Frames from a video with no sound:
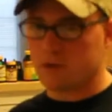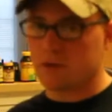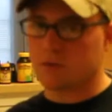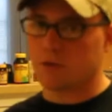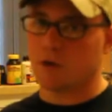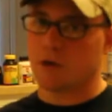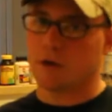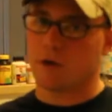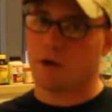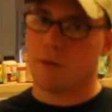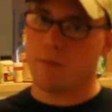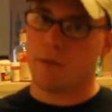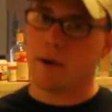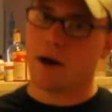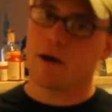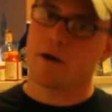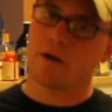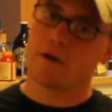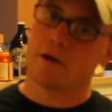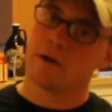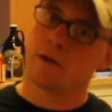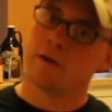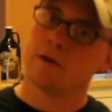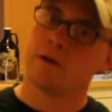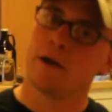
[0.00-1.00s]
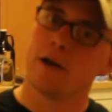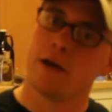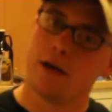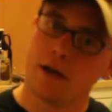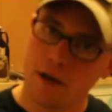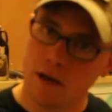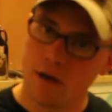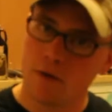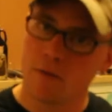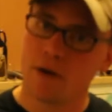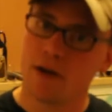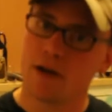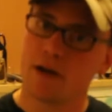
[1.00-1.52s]
some curry powder in there
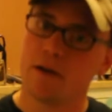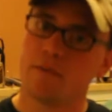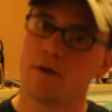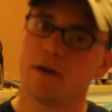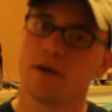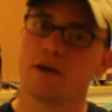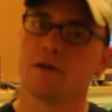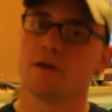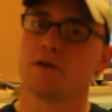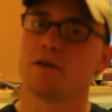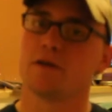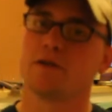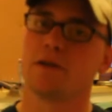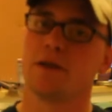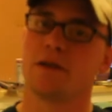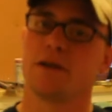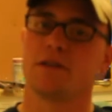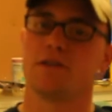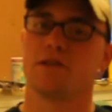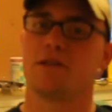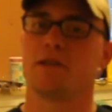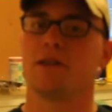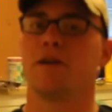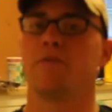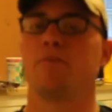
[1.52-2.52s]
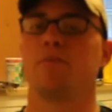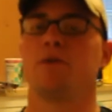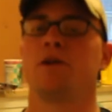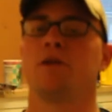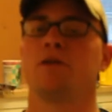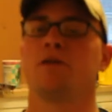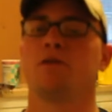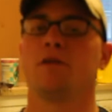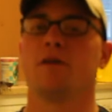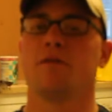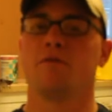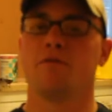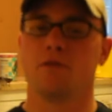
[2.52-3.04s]
anyway, because like I said, I've been
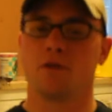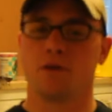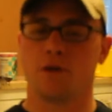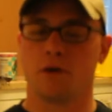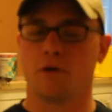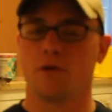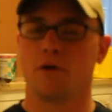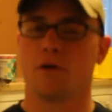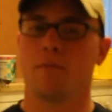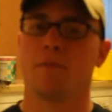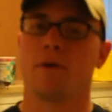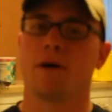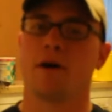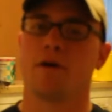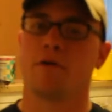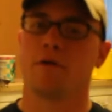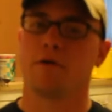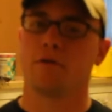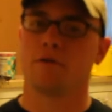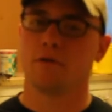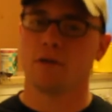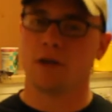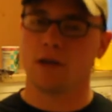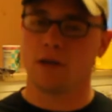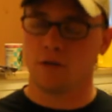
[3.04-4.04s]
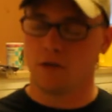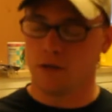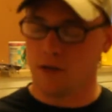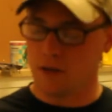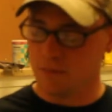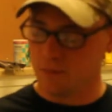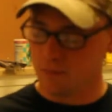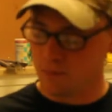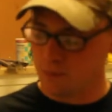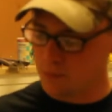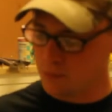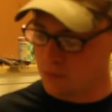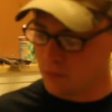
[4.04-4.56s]
in love with curry powder
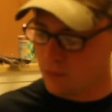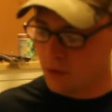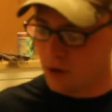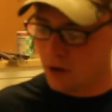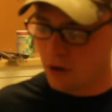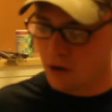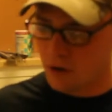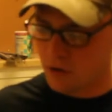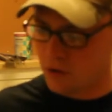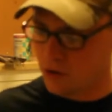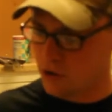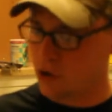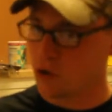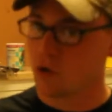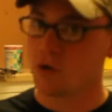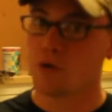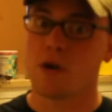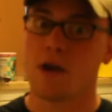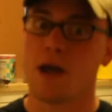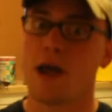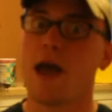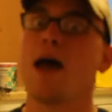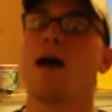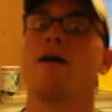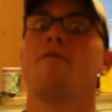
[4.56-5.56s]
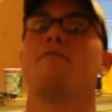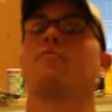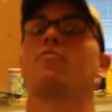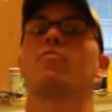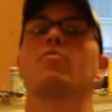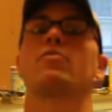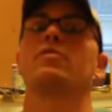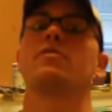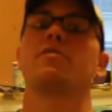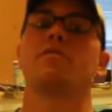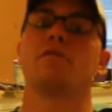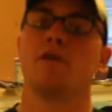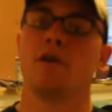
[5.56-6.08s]
lately. Or curry
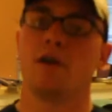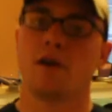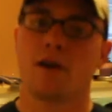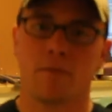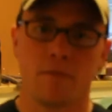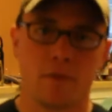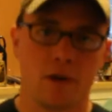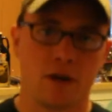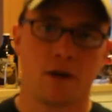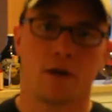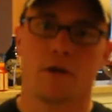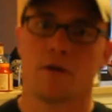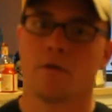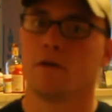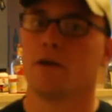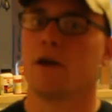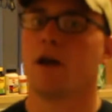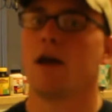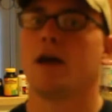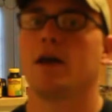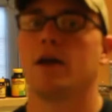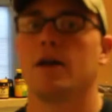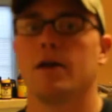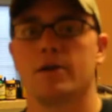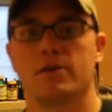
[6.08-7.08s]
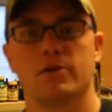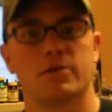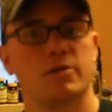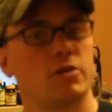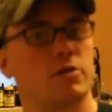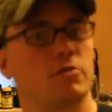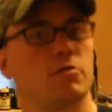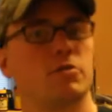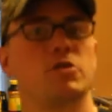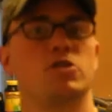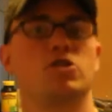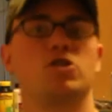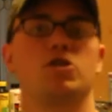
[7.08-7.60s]
everything. I mean, curry eggs,
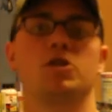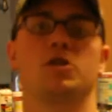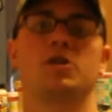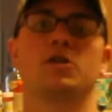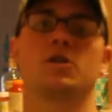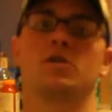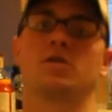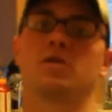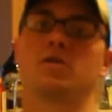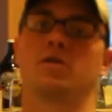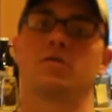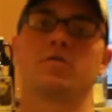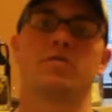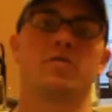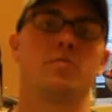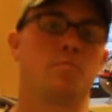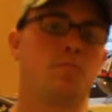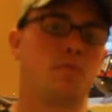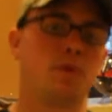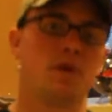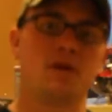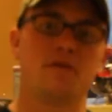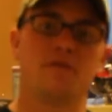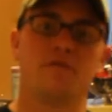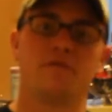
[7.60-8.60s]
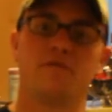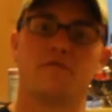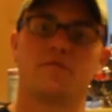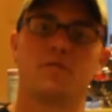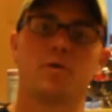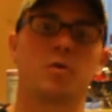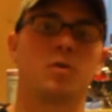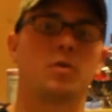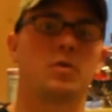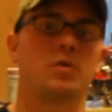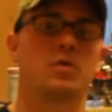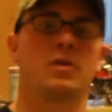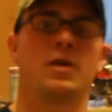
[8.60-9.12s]
curry chicken, curry beef,
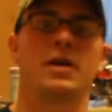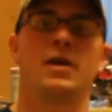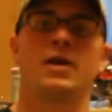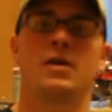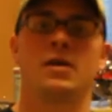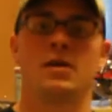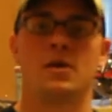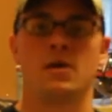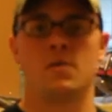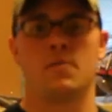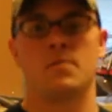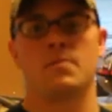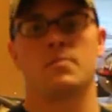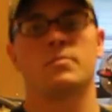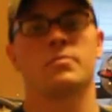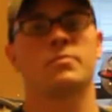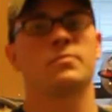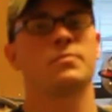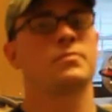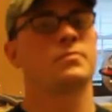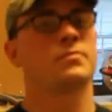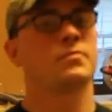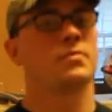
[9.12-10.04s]
curry lamb.